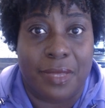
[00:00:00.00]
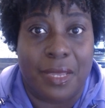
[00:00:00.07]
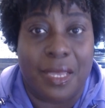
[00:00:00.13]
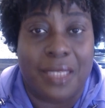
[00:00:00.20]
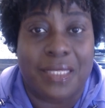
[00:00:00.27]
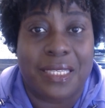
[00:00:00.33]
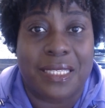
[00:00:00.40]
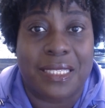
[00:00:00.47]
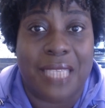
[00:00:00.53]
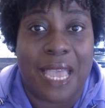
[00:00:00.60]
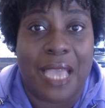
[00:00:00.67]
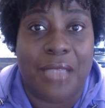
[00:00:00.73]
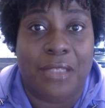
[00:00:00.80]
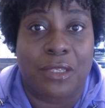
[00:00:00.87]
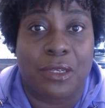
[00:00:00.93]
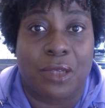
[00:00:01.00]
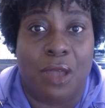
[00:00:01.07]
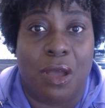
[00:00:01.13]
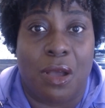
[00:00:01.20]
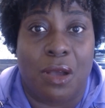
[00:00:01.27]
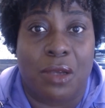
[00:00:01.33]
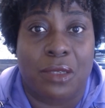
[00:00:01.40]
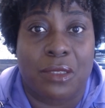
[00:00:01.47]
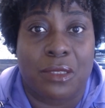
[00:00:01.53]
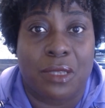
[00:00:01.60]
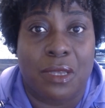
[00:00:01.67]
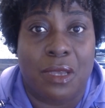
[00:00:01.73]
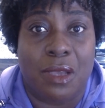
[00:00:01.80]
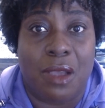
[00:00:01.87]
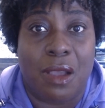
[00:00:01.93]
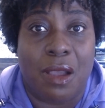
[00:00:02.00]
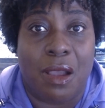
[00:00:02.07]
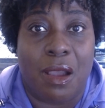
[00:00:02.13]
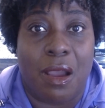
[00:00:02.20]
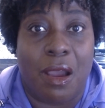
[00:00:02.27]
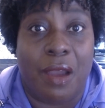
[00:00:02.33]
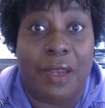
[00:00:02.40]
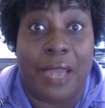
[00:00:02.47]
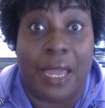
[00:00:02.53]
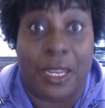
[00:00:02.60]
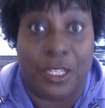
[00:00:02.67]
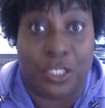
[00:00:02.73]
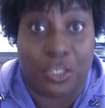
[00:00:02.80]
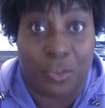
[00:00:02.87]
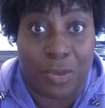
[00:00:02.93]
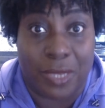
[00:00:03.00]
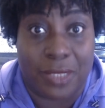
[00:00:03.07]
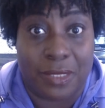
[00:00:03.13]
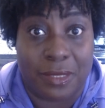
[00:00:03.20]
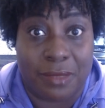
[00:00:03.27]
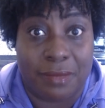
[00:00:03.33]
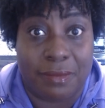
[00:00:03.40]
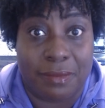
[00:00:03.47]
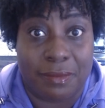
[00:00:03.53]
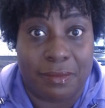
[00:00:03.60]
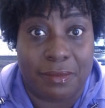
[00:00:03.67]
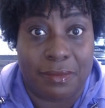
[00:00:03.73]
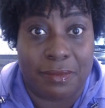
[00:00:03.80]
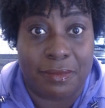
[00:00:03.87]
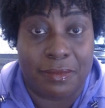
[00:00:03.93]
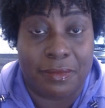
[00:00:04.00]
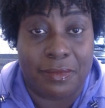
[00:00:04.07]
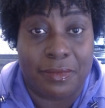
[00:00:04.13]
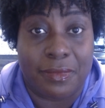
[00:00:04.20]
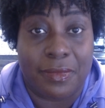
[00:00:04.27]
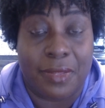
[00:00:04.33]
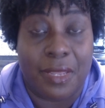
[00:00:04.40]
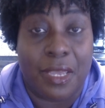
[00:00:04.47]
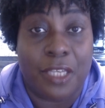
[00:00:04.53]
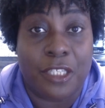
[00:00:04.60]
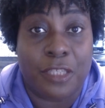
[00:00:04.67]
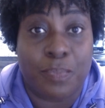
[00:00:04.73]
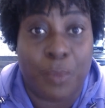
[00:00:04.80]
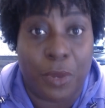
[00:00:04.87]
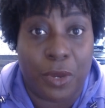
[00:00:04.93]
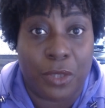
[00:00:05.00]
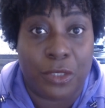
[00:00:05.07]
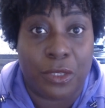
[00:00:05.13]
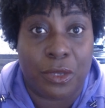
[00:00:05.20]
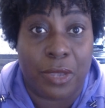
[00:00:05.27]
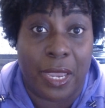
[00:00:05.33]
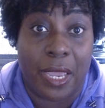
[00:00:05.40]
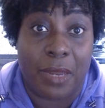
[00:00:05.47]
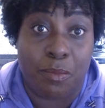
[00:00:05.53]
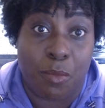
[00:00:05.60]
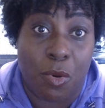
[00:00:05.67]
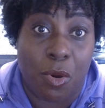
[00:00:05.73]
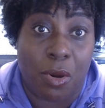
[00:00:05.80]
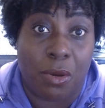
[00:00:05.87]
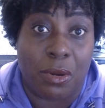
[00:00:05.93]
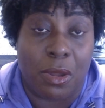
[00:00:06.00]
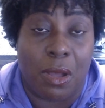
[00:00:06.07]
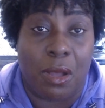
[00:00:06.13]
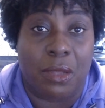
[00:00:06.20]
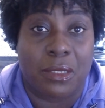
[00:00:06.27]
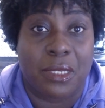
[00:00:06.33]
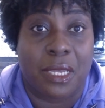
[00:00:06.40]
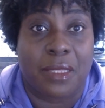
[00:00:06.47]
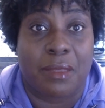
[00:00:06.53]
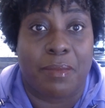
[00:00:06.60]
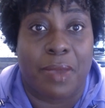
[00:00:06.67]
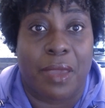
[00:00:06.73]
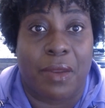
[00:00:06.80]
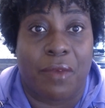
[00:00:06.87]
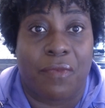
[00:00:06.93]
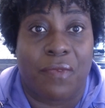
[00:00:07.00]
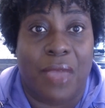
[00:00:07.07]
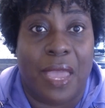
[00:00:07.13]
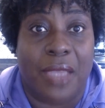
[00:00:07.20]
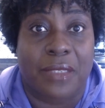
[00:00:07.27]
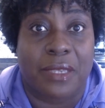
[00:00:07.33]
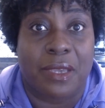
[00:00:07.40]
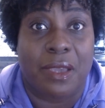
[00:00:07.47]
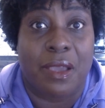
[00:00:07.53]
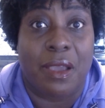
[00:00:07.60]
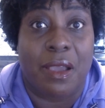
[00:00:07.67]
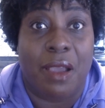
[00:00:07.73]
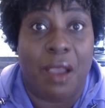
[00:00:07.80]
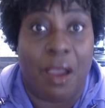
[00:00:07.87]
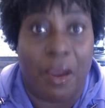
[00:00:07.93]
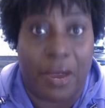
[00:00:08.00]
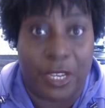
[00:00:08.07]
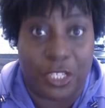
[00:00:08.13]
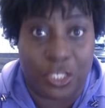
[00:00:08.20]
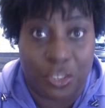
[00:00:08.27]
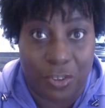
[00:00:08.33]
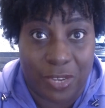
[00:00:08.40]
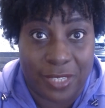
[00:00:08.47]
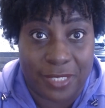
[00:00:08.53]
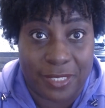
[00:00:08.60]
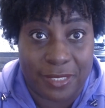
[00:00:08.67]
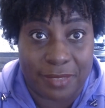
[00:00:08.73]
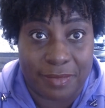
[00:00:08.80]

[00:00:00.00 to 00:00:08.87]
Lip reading: Societal laws are not a choice. Spiritual and moral laws, as a matter of fact, are a choice.